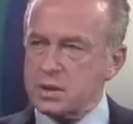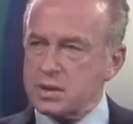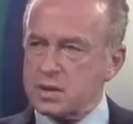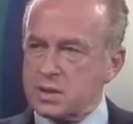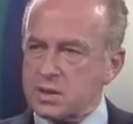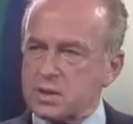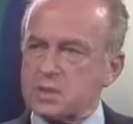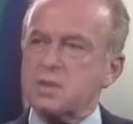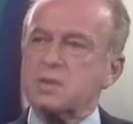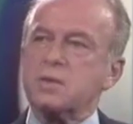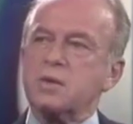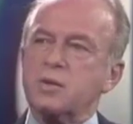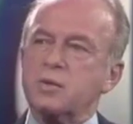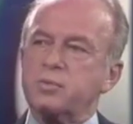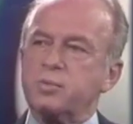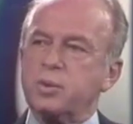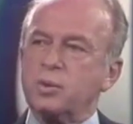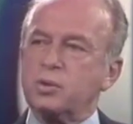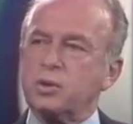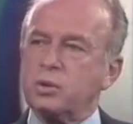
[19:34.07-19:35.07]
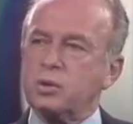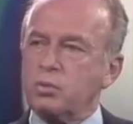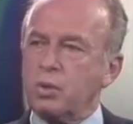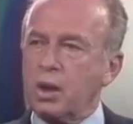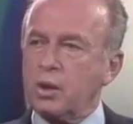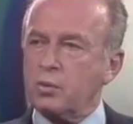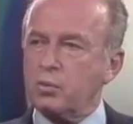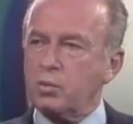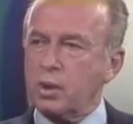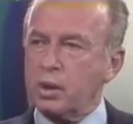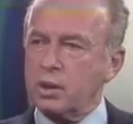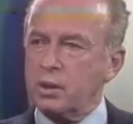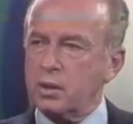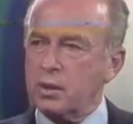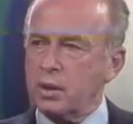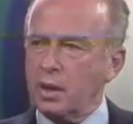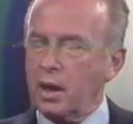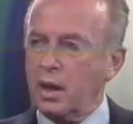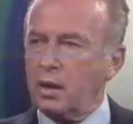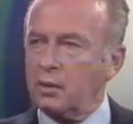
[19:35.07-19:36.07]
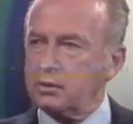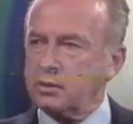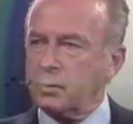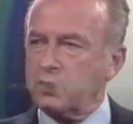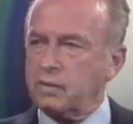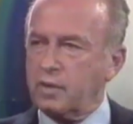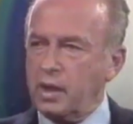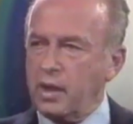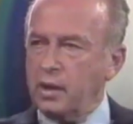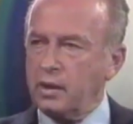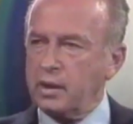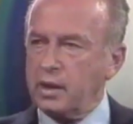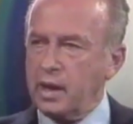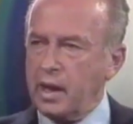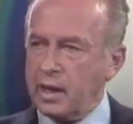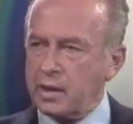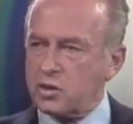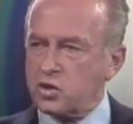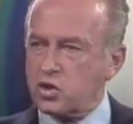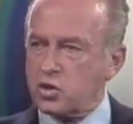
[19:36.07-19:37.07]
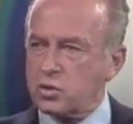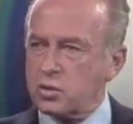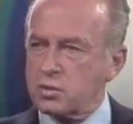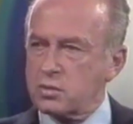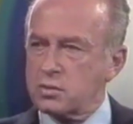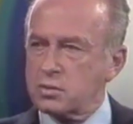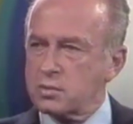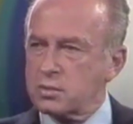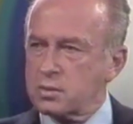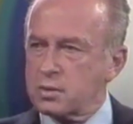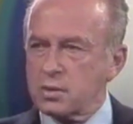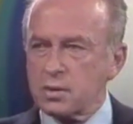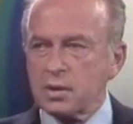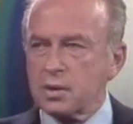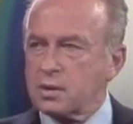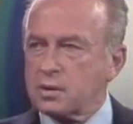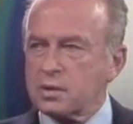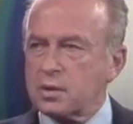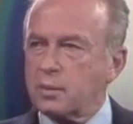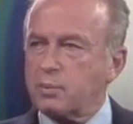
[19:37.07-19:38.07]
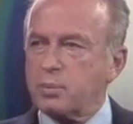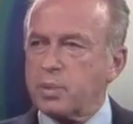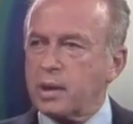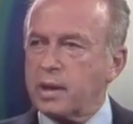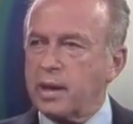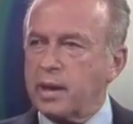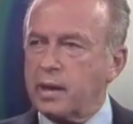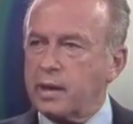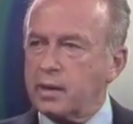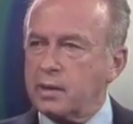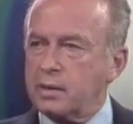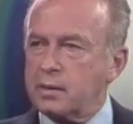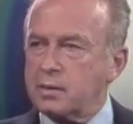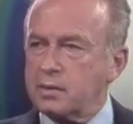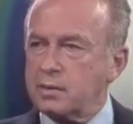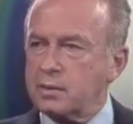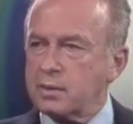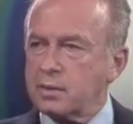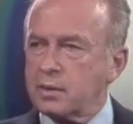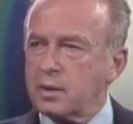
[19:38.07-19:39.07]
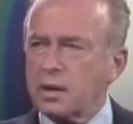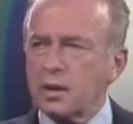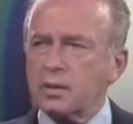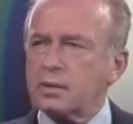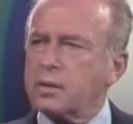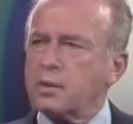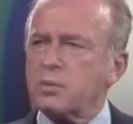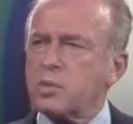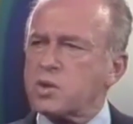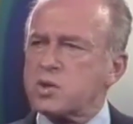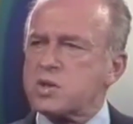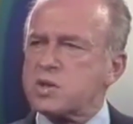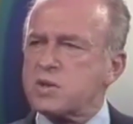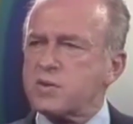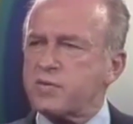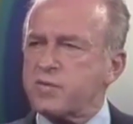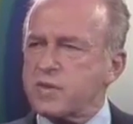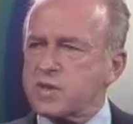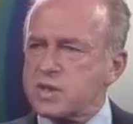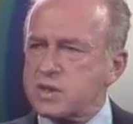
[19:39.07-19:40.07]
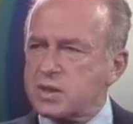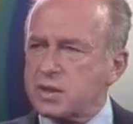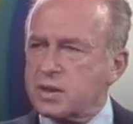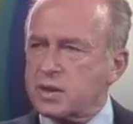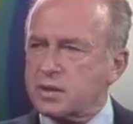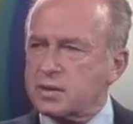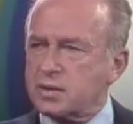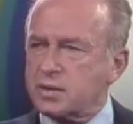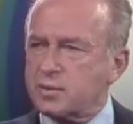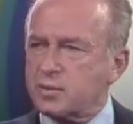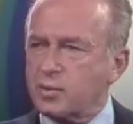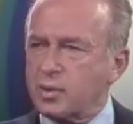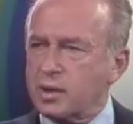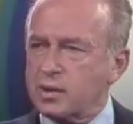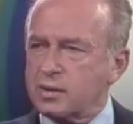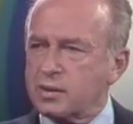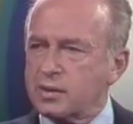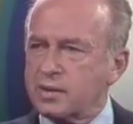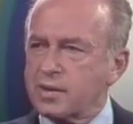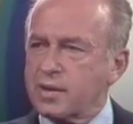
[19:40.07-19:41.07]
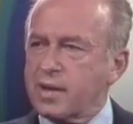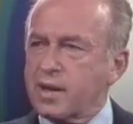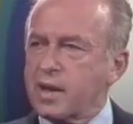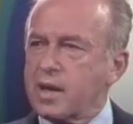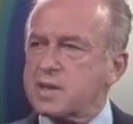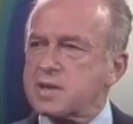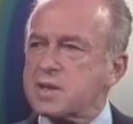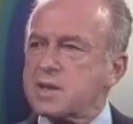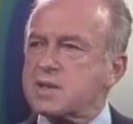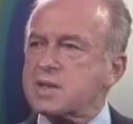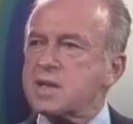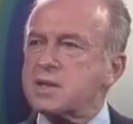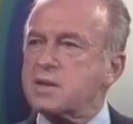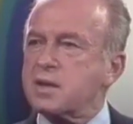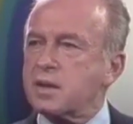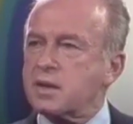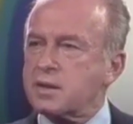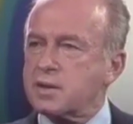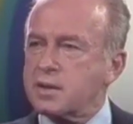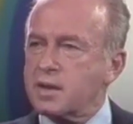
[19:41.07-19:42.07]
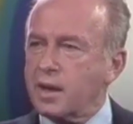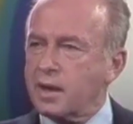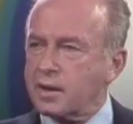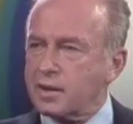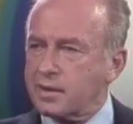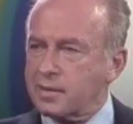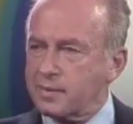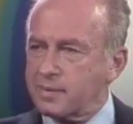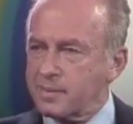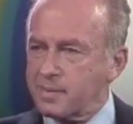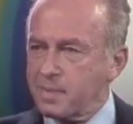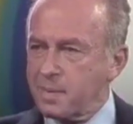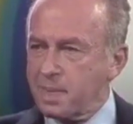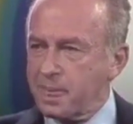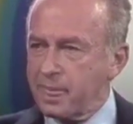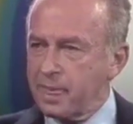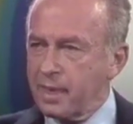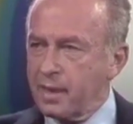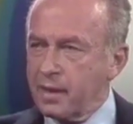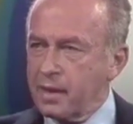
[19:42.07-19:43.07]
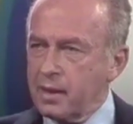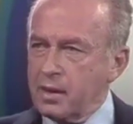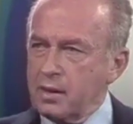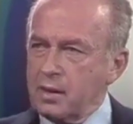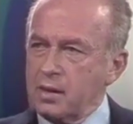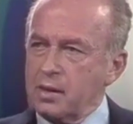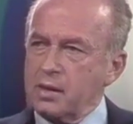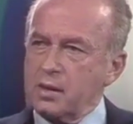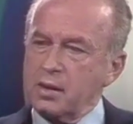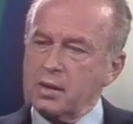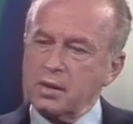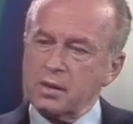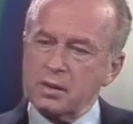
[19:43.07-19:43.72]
And once you put the runway out of action, the plane, the most sophisticated one, is a sitting duck.